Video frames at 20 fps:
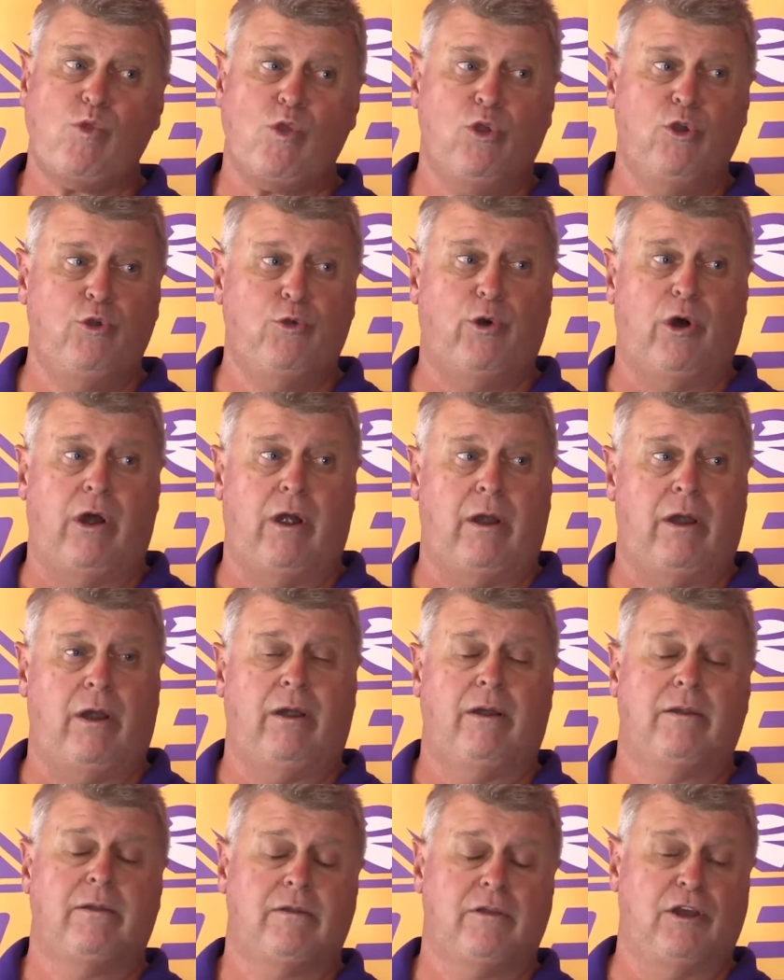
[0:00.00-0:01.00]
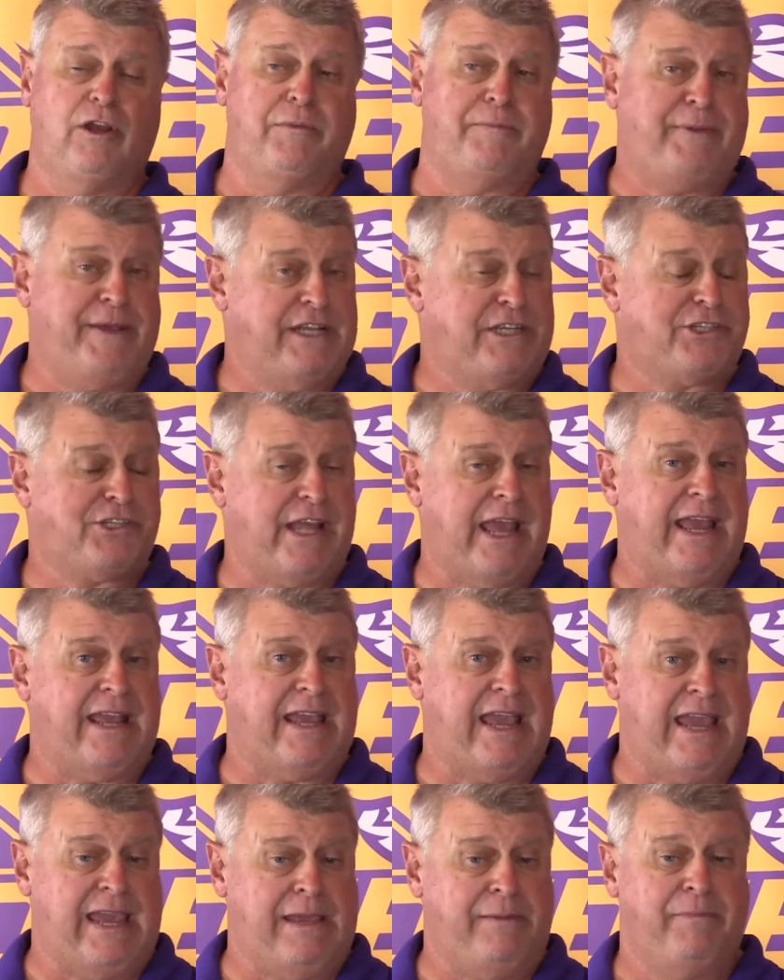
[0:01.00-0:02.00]
who are going to pitch that
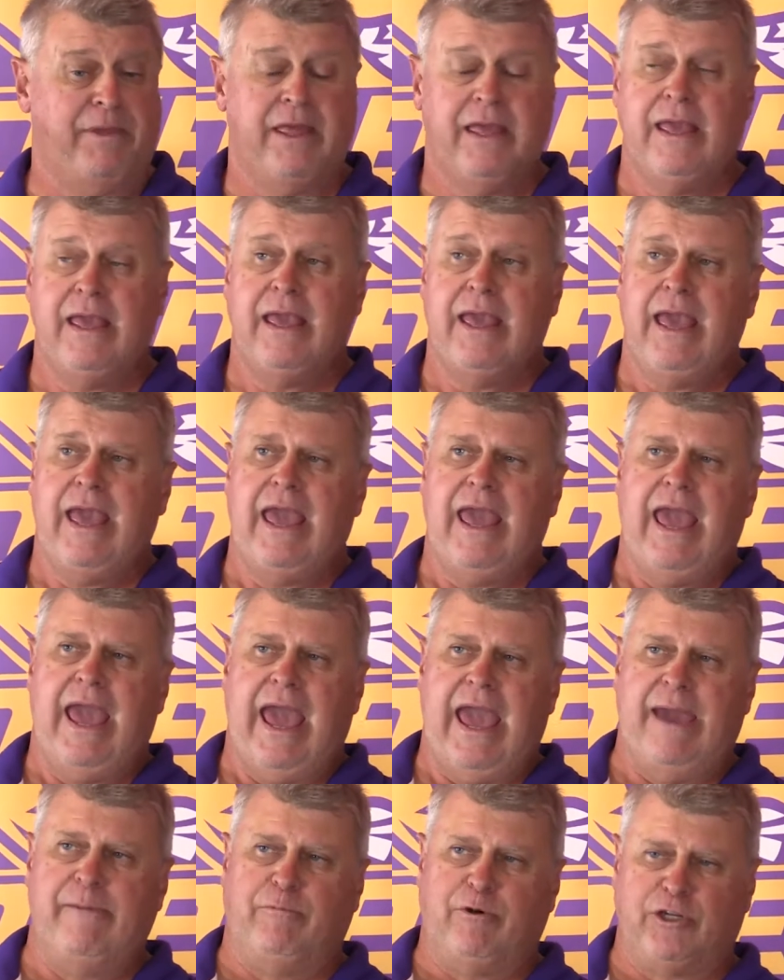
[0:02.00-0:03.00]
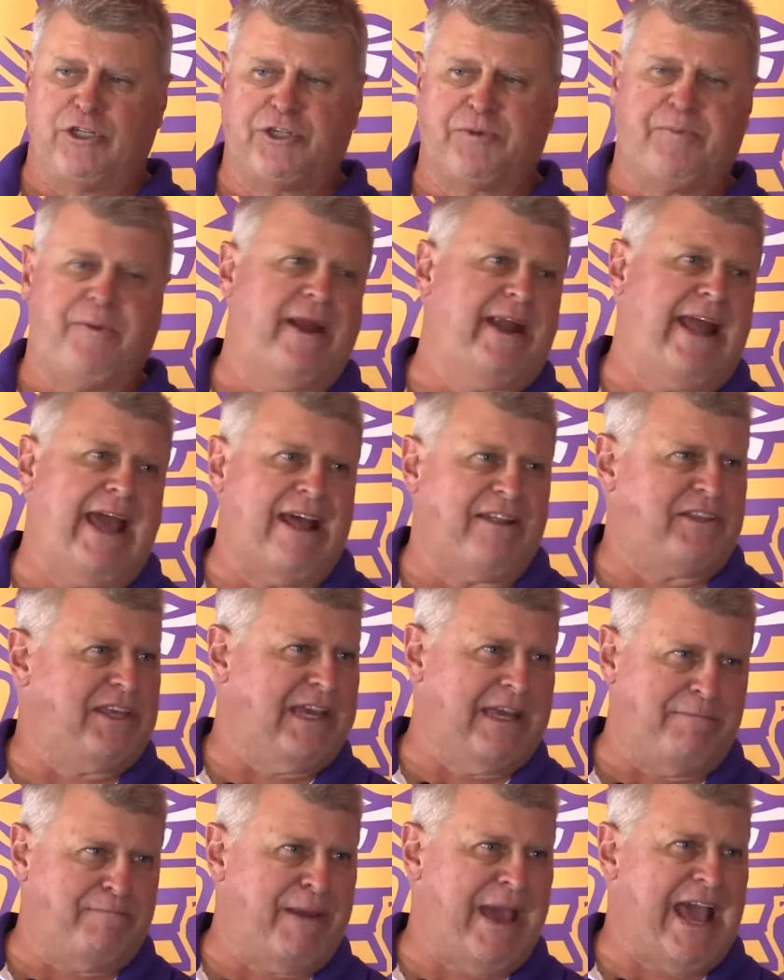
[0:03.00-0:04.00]
game, and we'll spread out
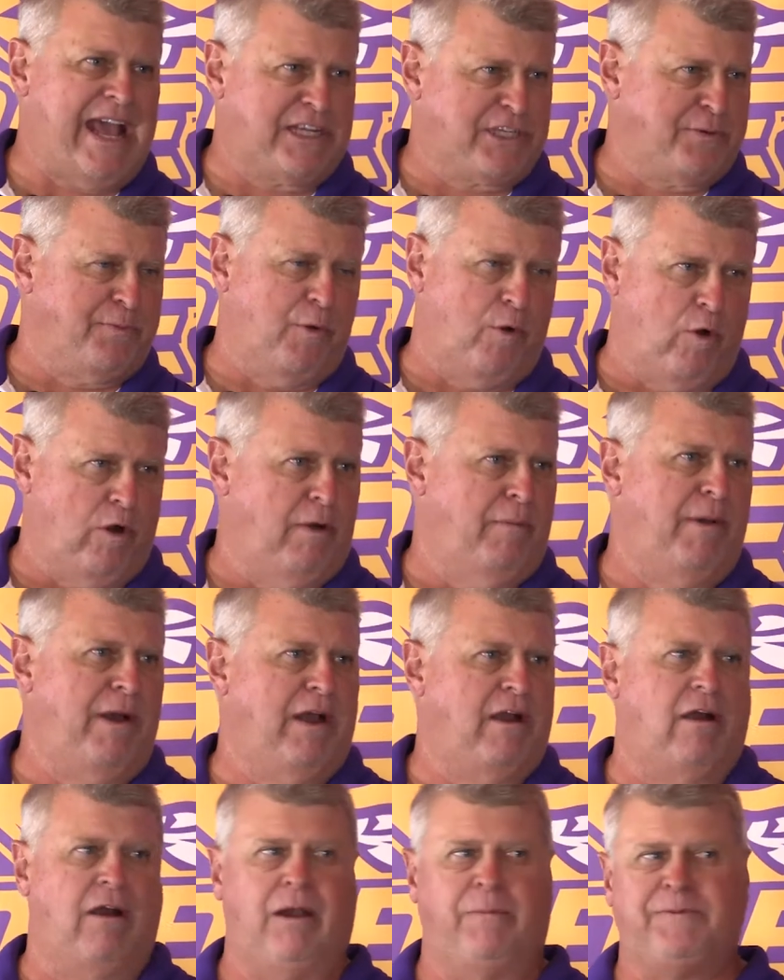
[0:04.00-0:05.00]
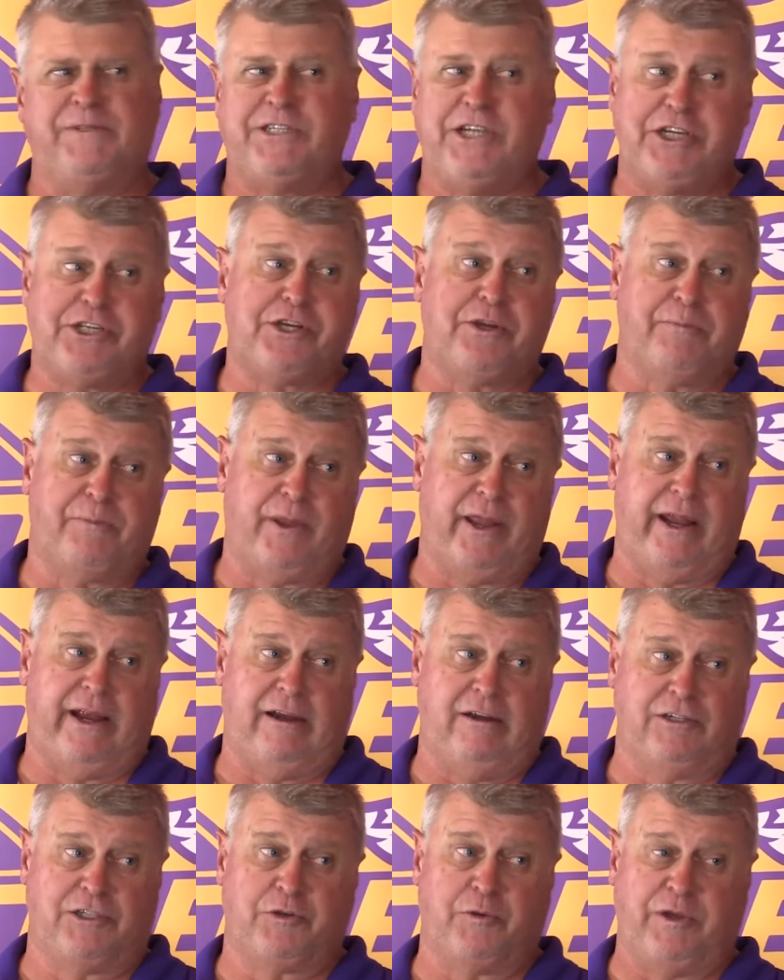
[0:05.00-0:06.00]
the at-bats more among our position
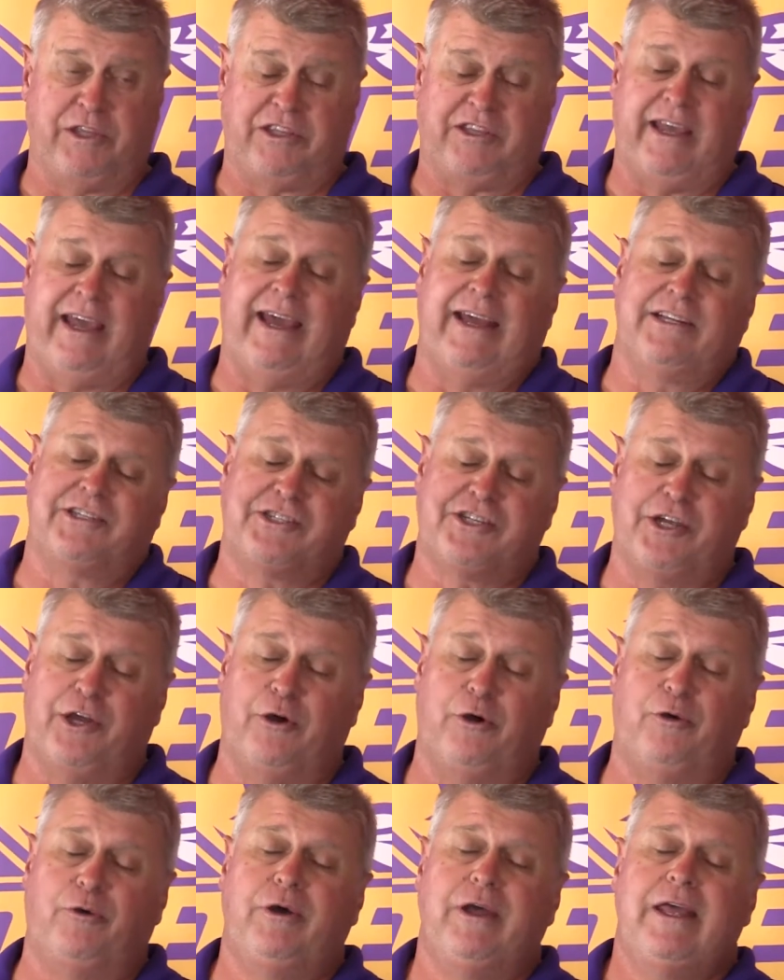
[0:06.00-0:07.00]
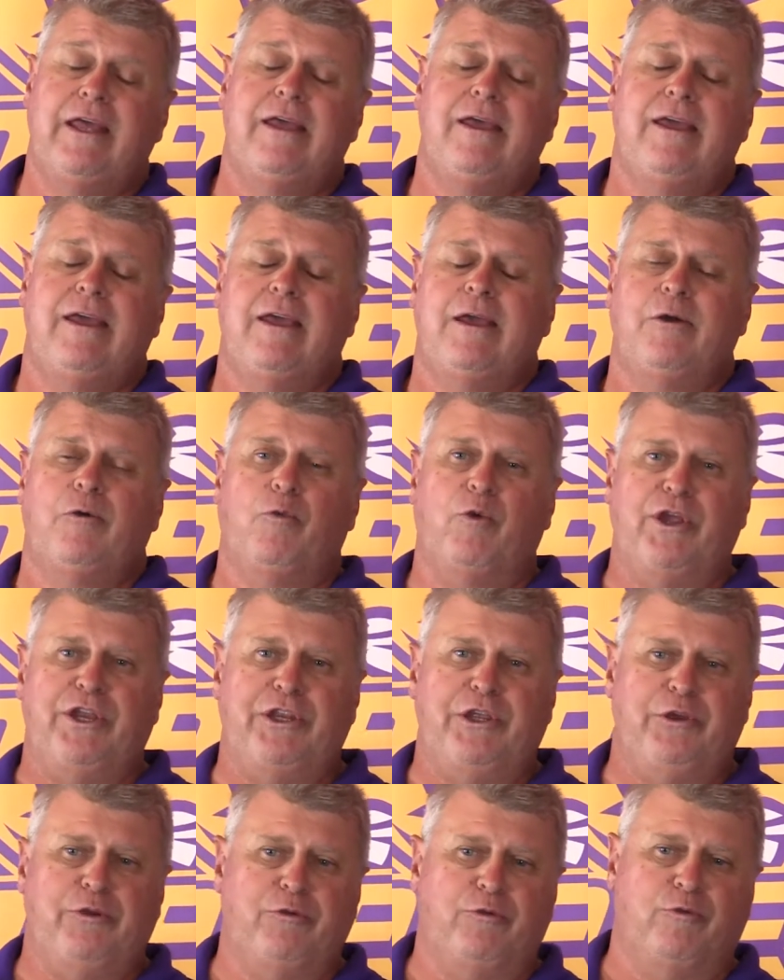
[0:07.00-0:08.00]
players with that. So when
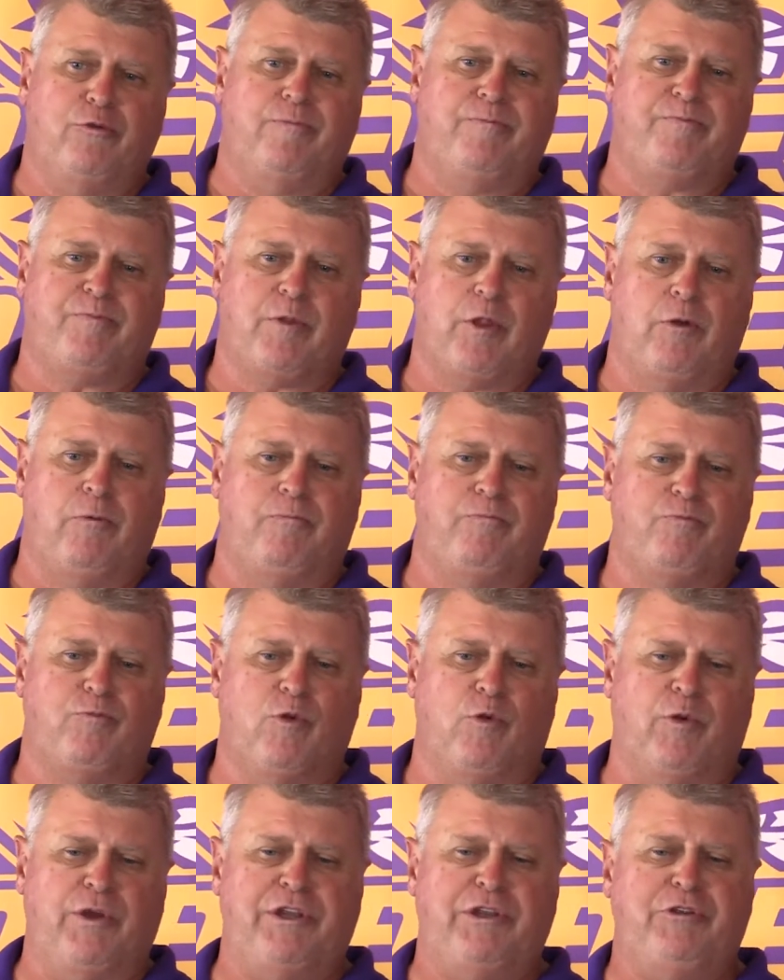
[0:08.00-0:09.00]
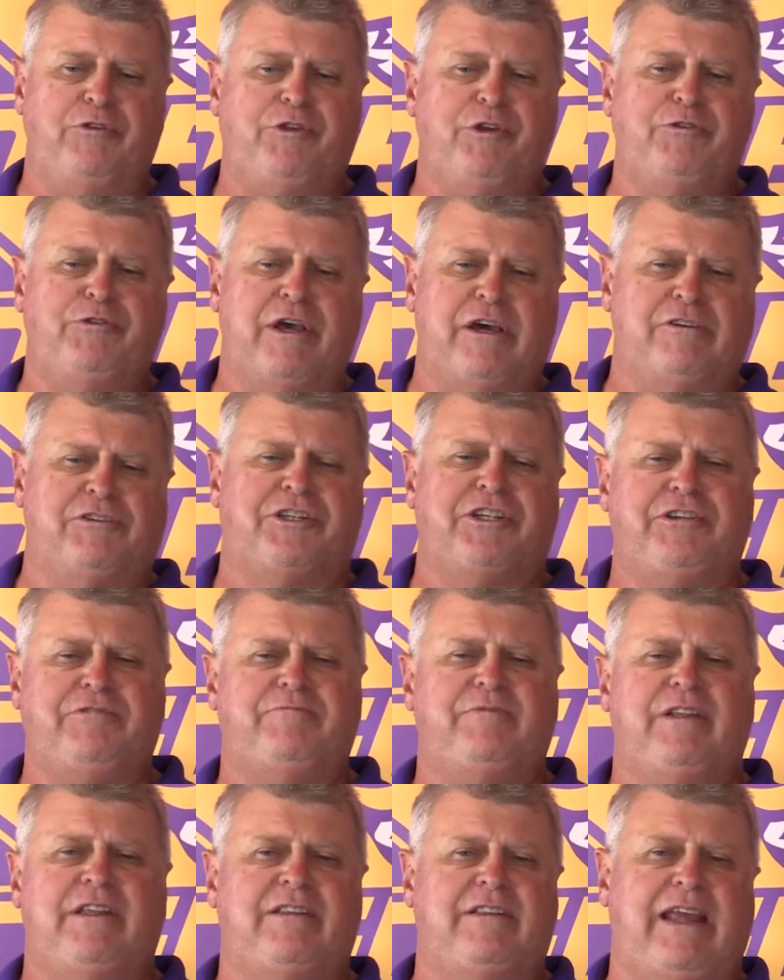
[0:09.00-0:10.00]
you do those,
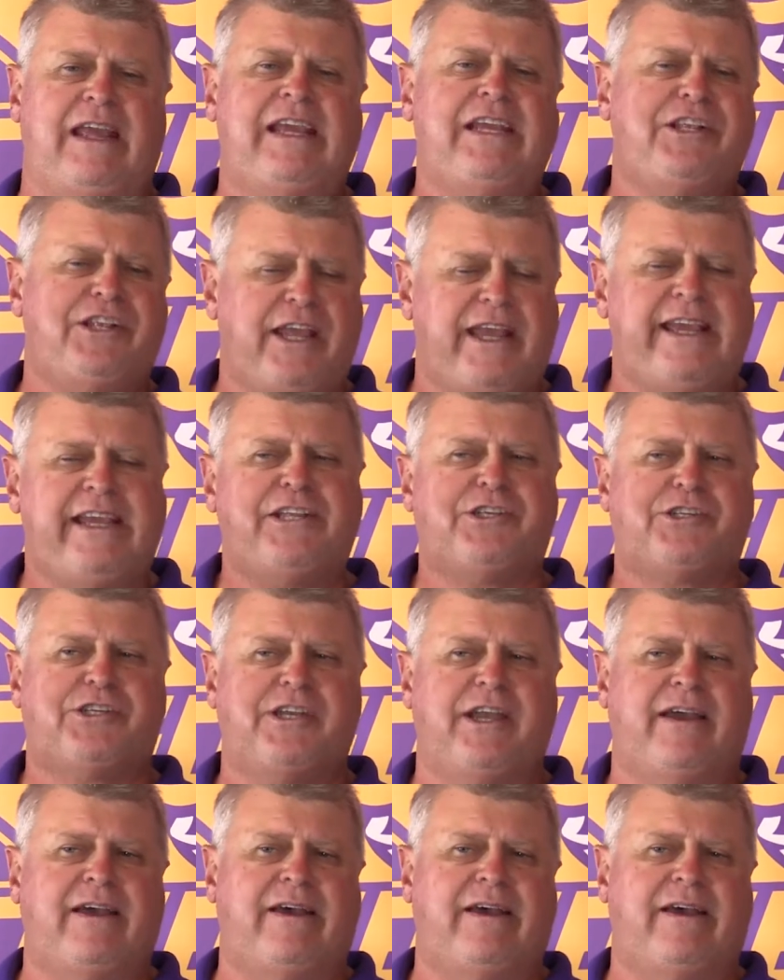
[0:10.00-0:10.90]
each